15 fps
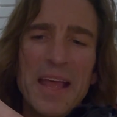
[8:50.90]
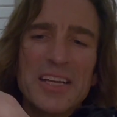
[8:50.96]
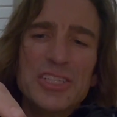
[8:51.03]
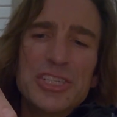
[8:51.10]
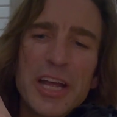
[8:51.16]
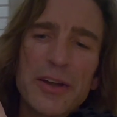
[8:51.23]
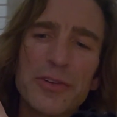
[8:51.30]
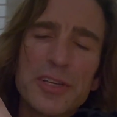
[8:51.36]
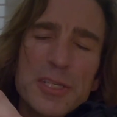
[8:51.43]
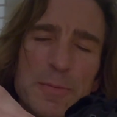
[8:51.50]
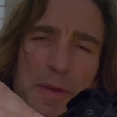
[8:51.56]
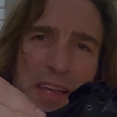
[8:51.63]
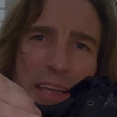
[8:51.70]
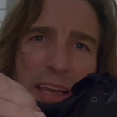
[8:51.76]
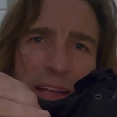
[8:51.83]
Generally
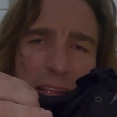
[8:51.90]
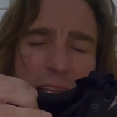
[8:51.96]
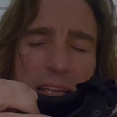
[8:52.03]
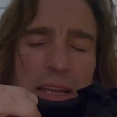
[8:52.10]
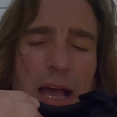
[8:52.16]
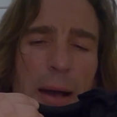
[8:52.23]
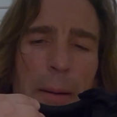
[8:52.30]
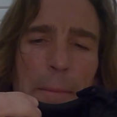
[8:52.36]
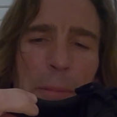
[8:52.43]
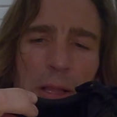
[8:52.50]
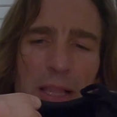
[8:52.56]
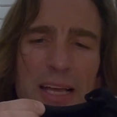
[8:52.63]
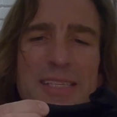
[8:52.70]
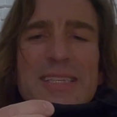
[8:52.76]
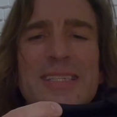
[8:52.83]
speaking, the
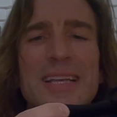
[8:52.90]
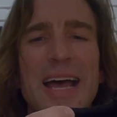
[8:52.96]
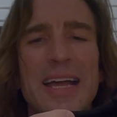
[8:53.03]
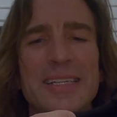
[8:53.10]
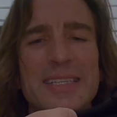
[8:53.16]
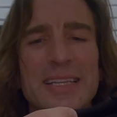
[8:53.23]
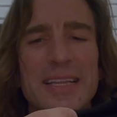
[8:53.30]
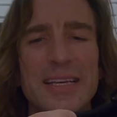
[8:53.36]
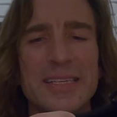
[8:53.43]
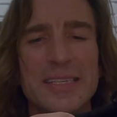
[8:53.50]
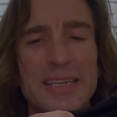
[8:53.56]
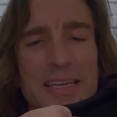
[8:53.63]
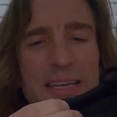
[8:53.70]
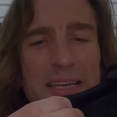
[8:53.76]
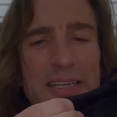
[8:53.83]
plus side to this
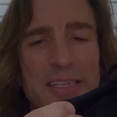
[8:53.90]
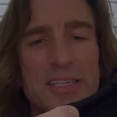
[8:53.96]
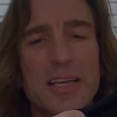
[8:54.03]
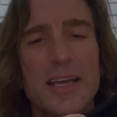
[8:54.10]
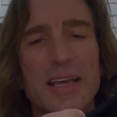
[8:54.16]
is